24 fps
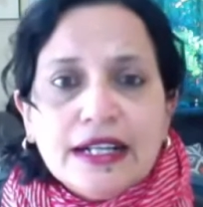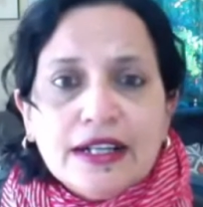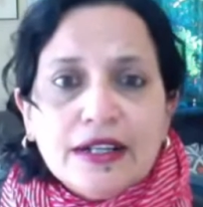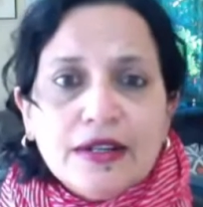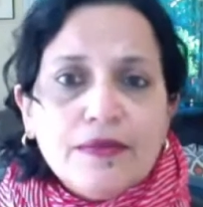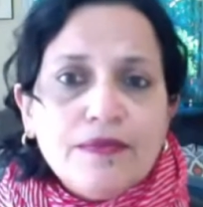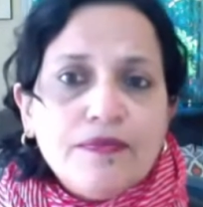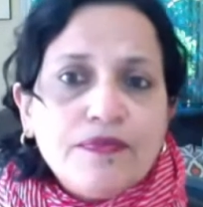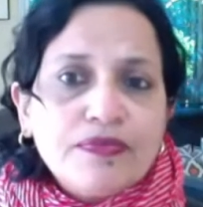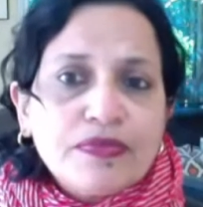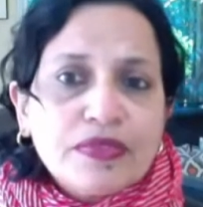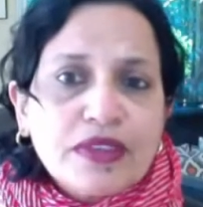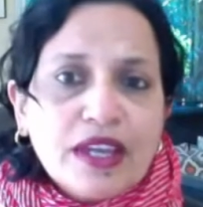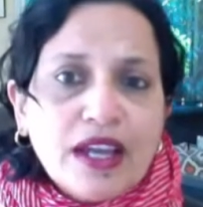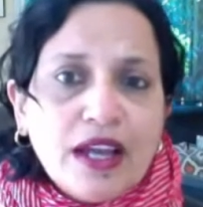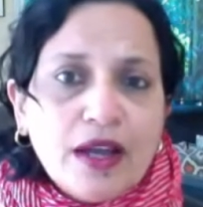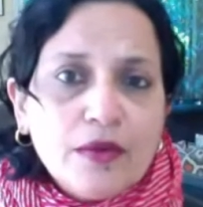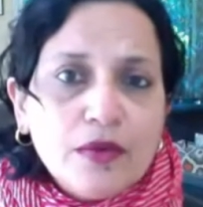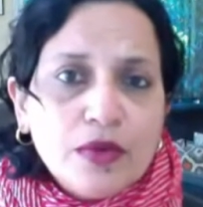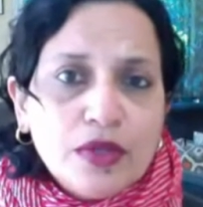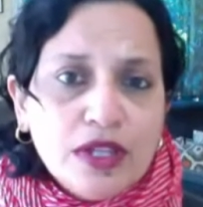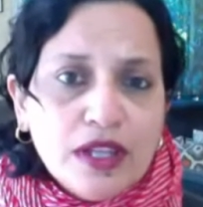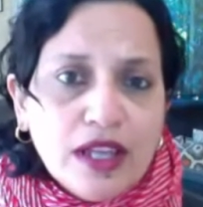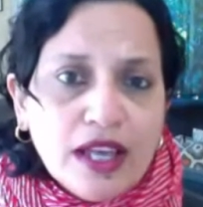
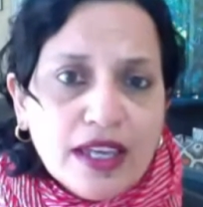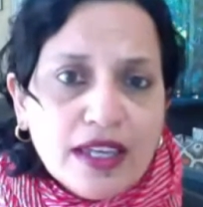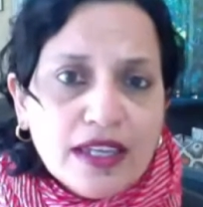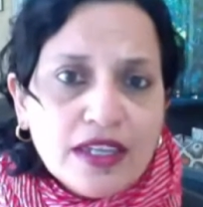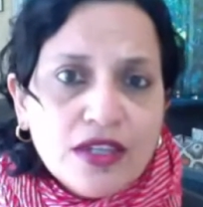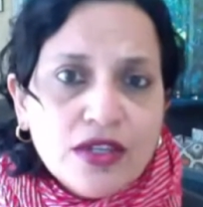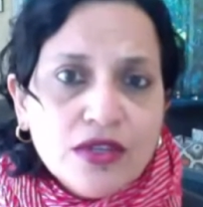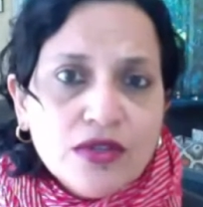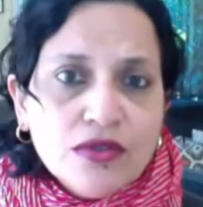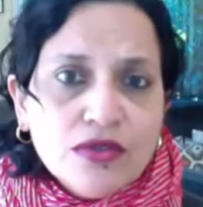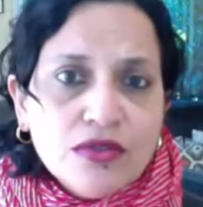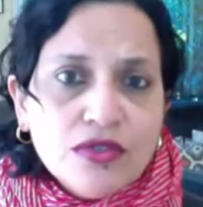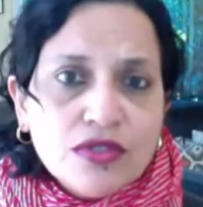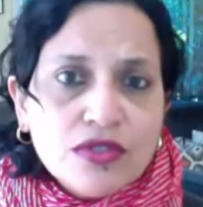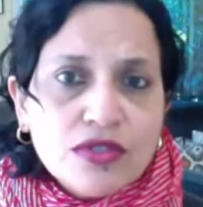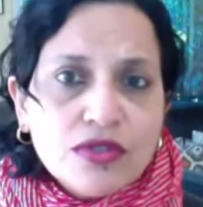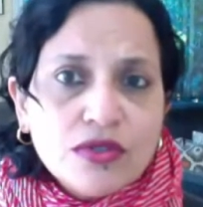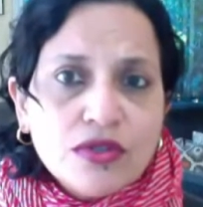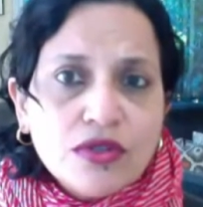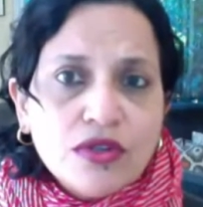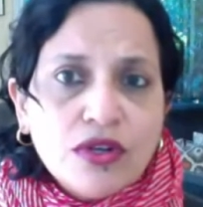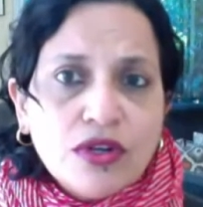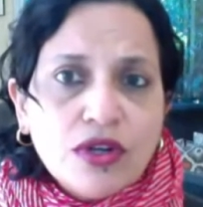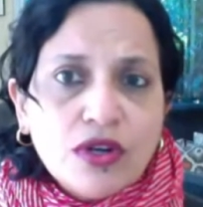I would like you
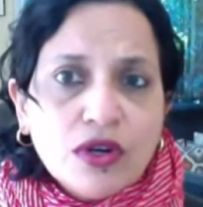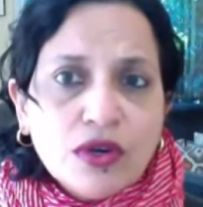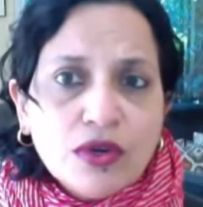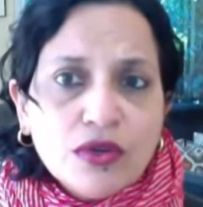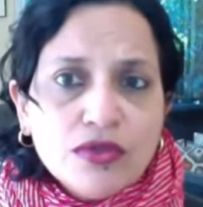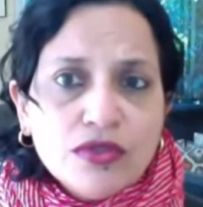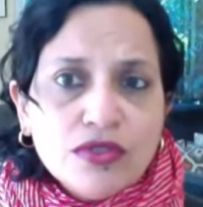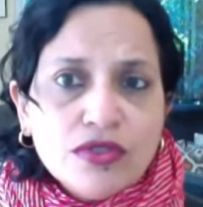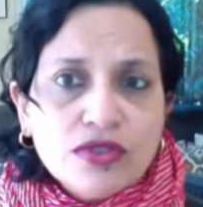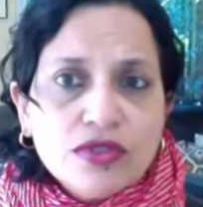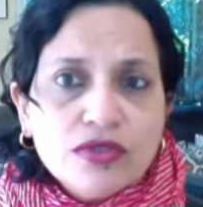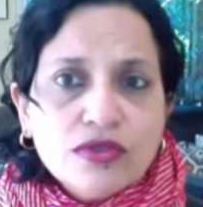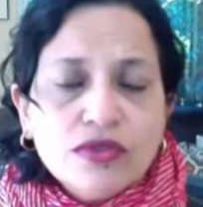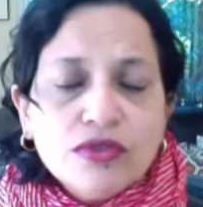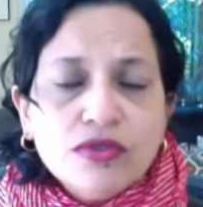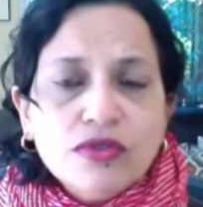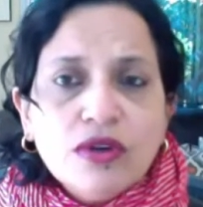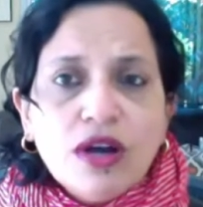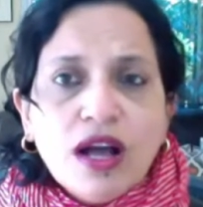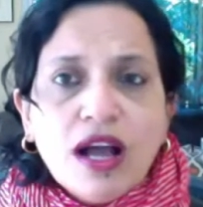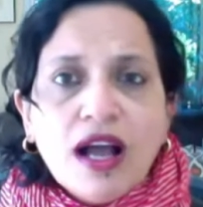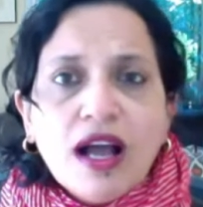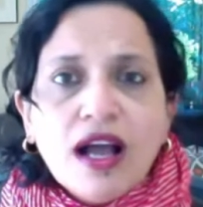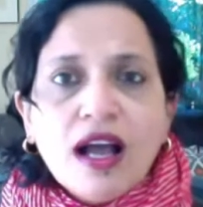to go
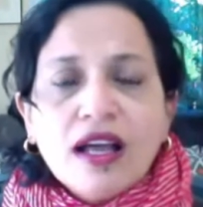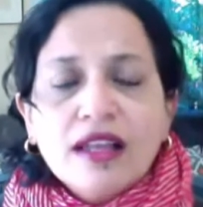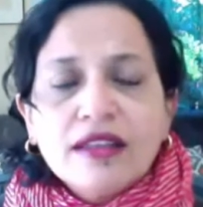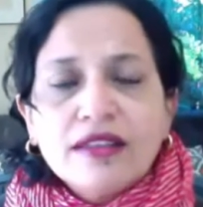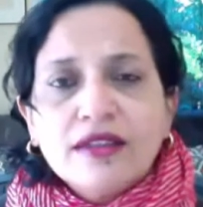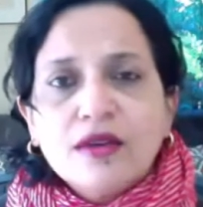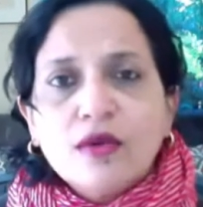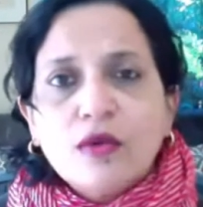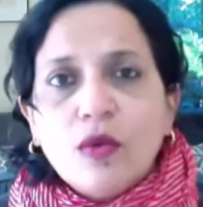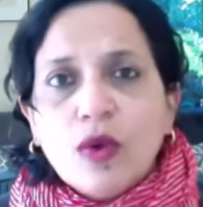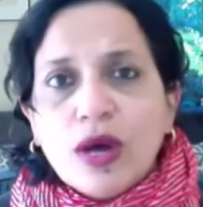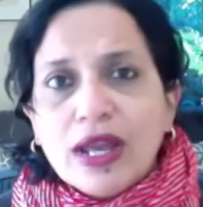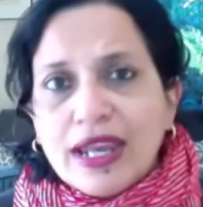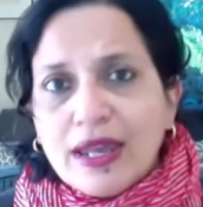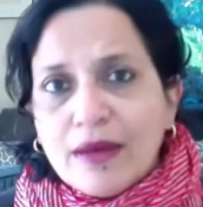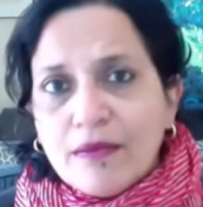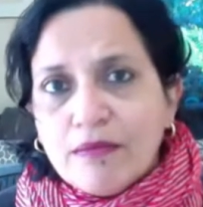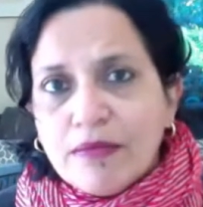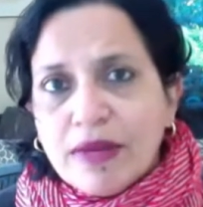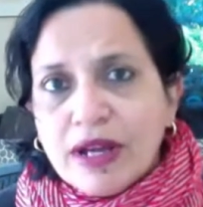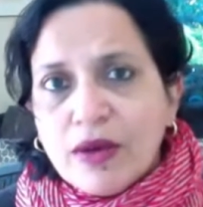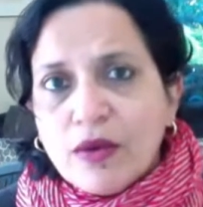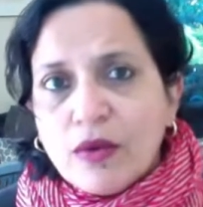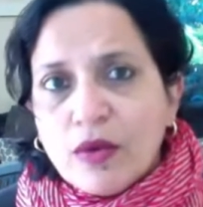to the
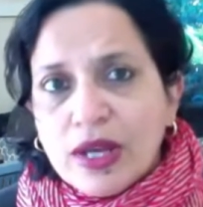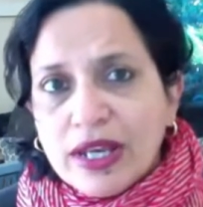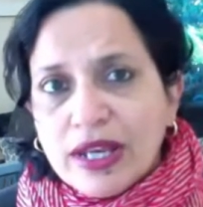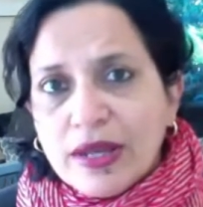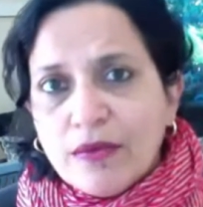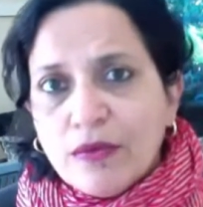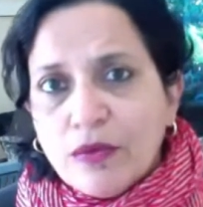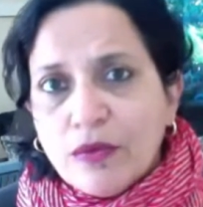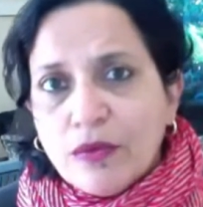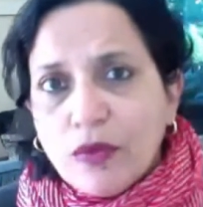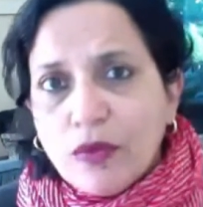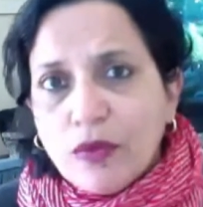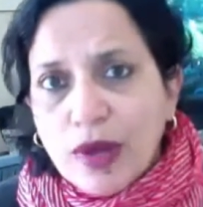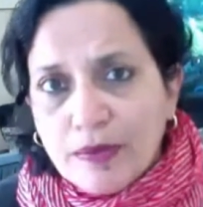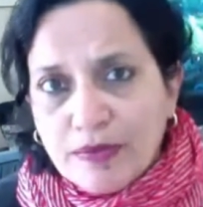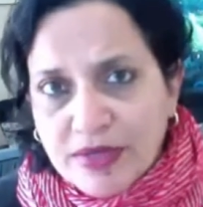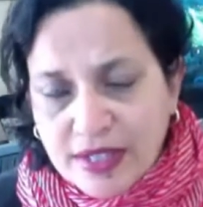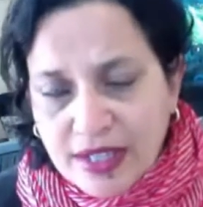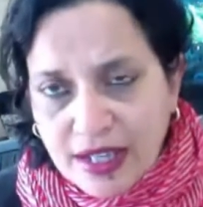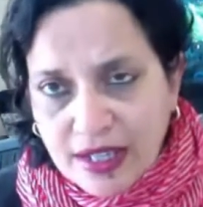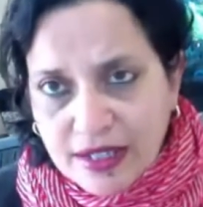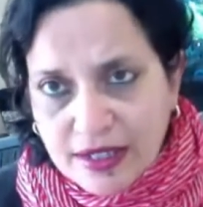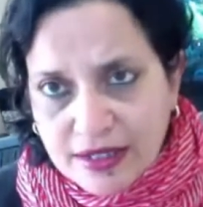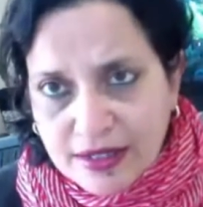1M by 1M
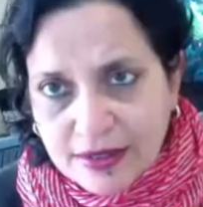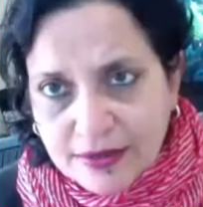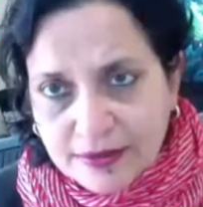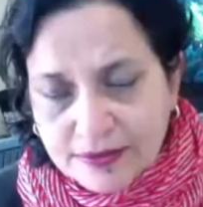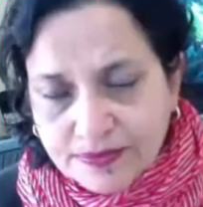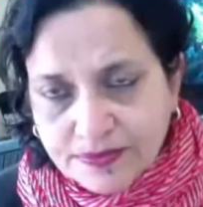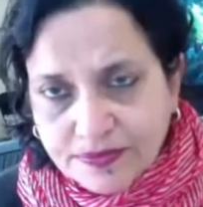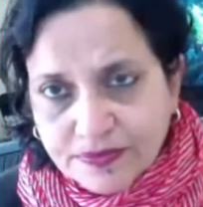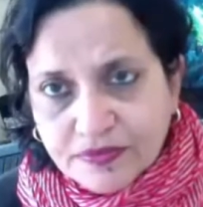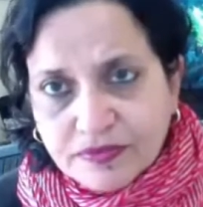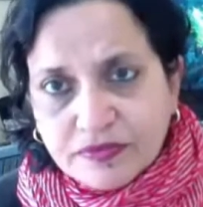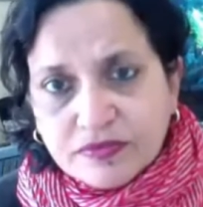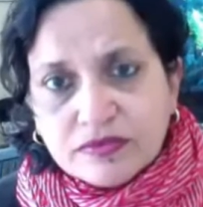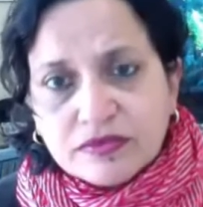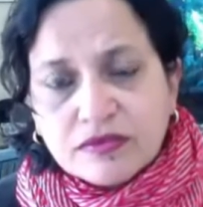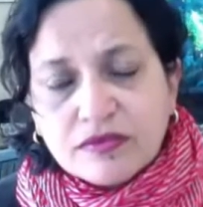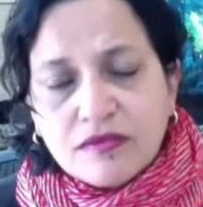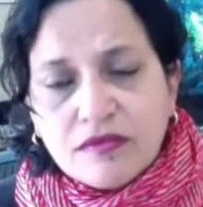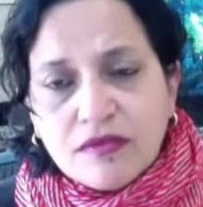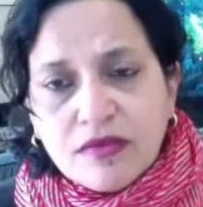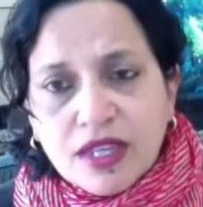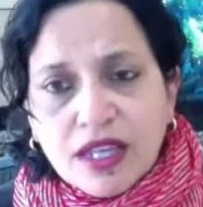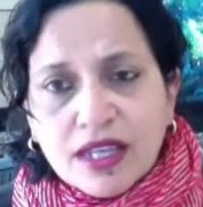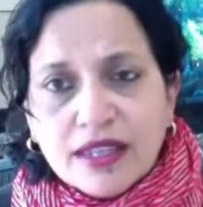website
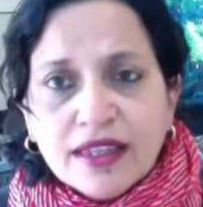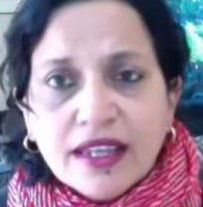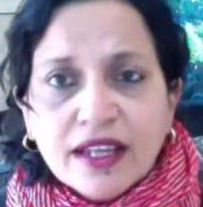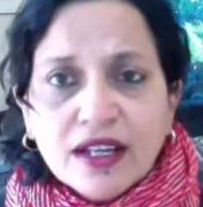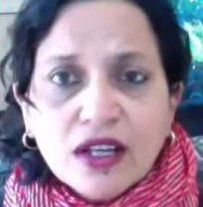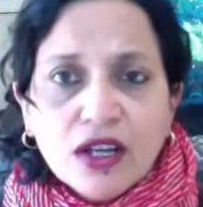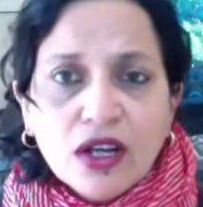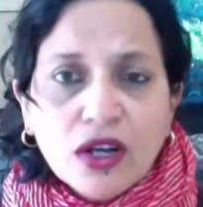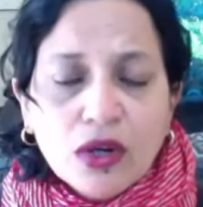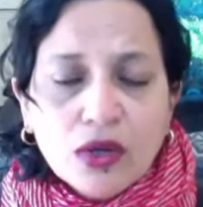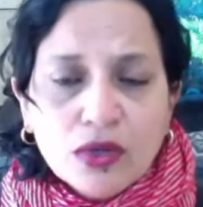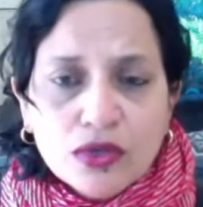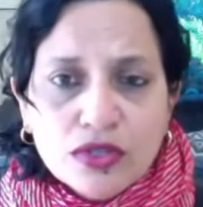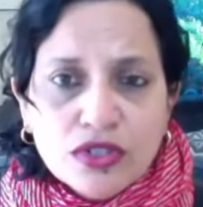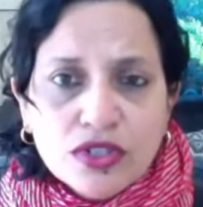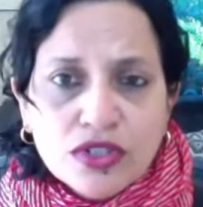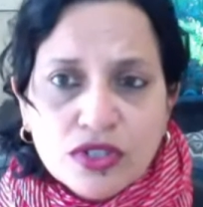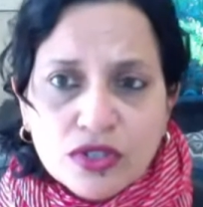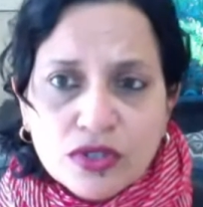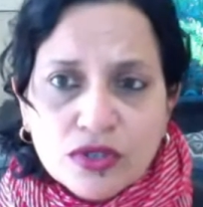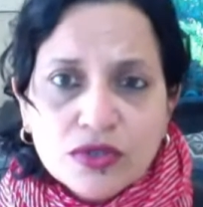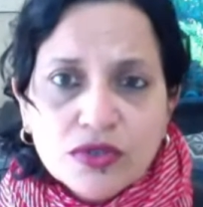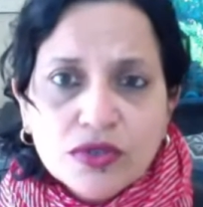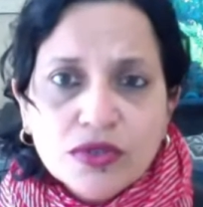and then go
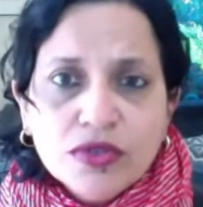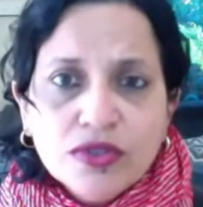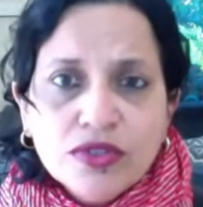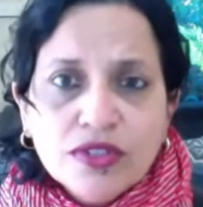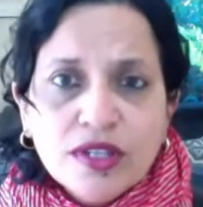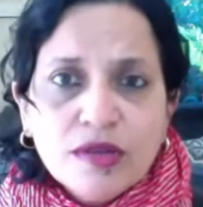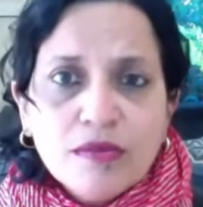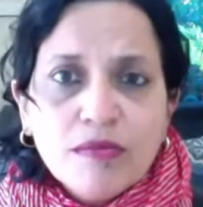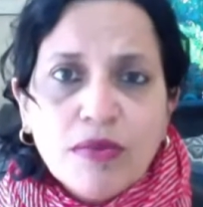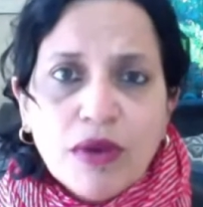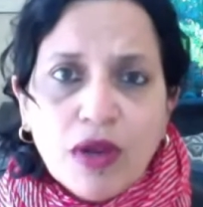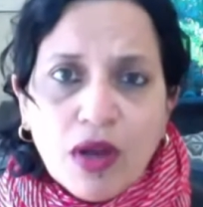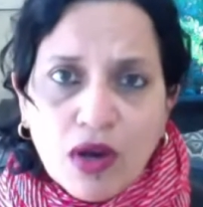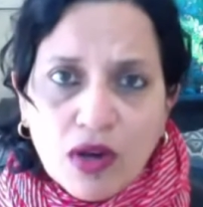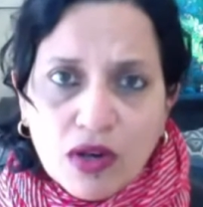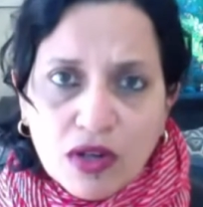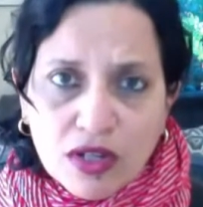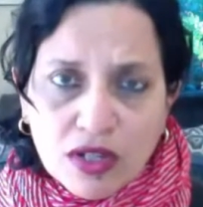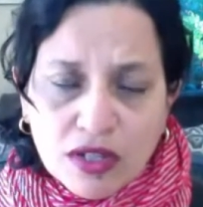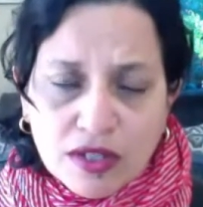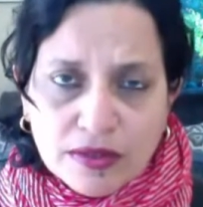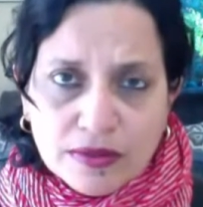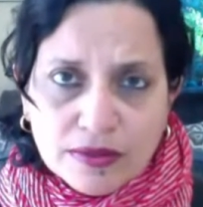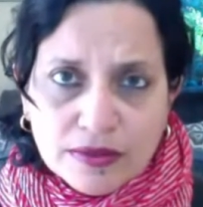to the
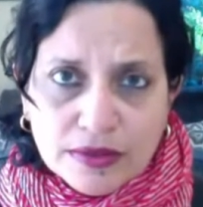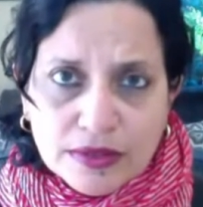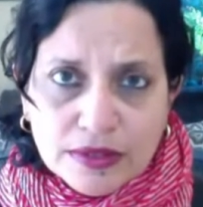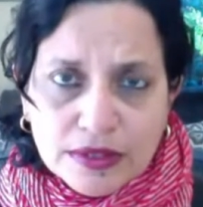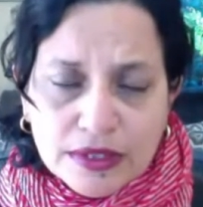blog.